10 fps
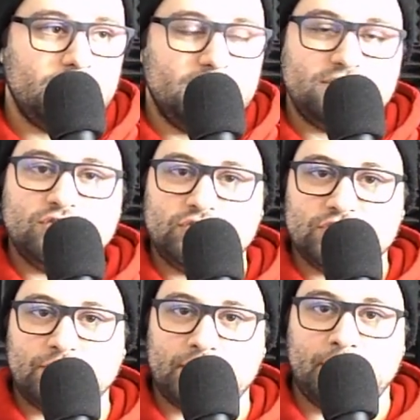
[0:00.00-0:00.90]
this is
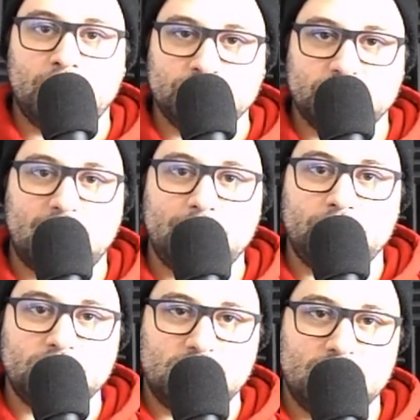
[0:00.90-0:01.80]
just a proposal I'm
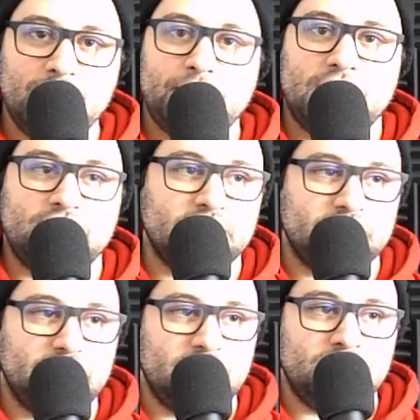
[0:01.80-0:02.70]
bringing up. It
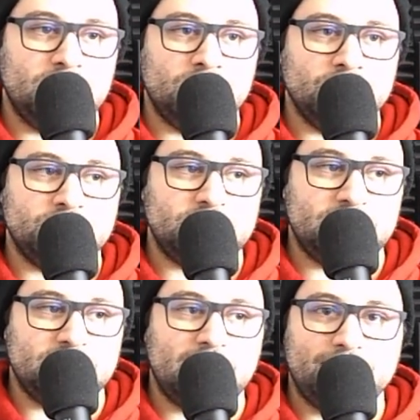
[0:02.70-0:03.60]
doesn't, it, there's,
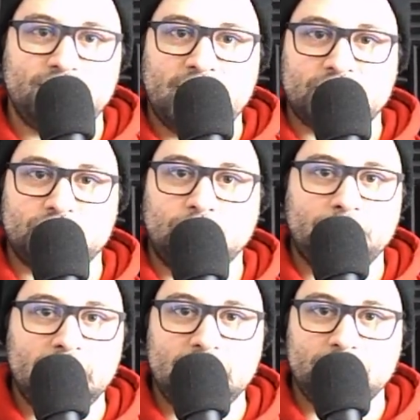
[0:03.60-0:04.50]
it's not factual
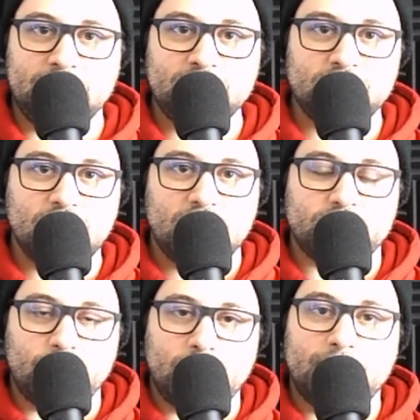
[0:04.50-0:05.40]
by any means,
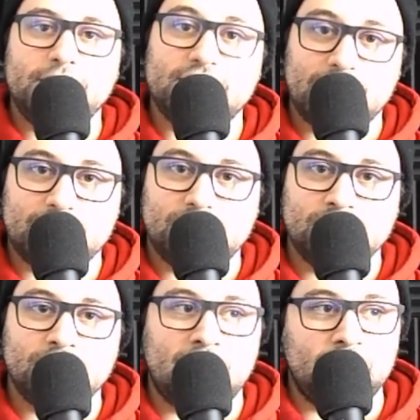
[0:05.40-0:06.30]
so I want to make that
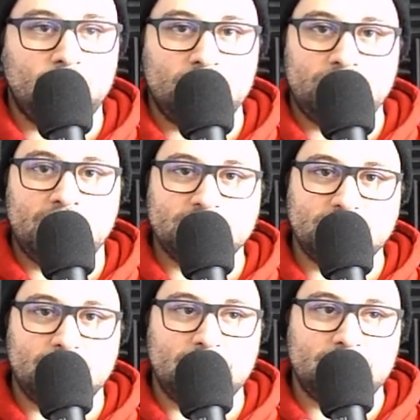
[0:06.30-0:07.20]
clear. I don't want you guys to
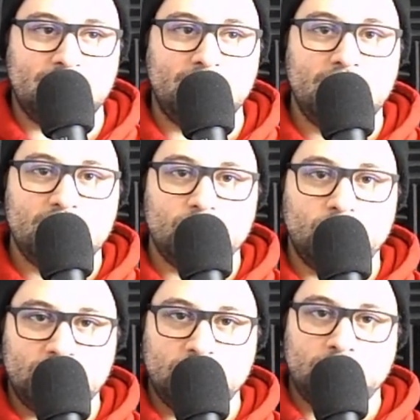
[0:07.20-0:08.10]
think that
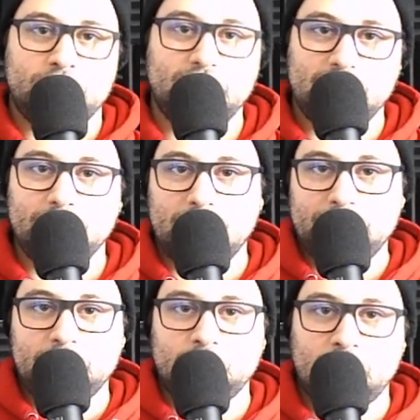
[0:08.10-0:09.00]
what you're thinking might
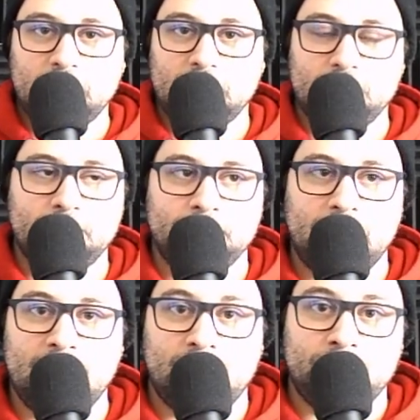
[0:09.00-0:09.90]
be wrong and
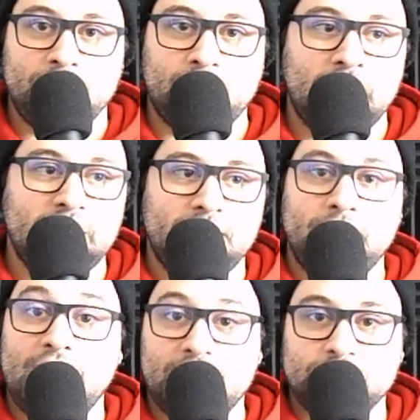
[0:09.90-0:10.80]
I'll be right. It
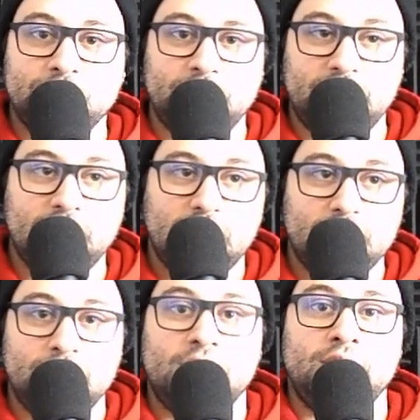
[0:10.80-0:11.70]
may actually be
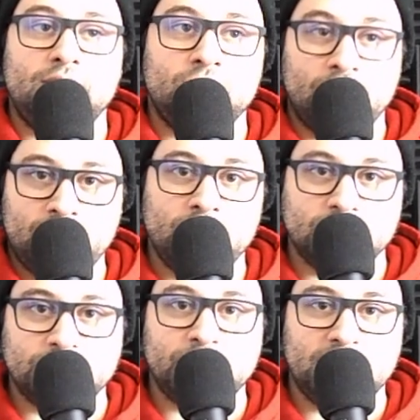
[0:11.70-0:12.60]
the
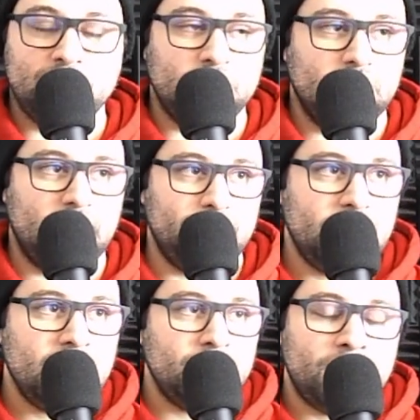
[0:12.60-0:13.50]
reverse, believe it or not.
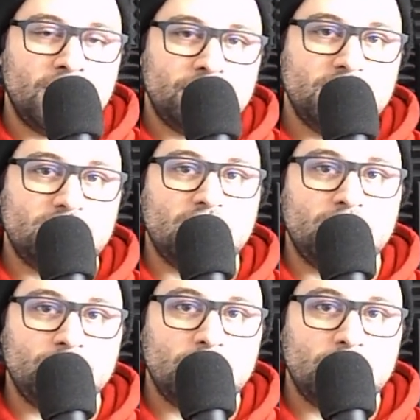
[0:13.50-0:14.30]
But I think that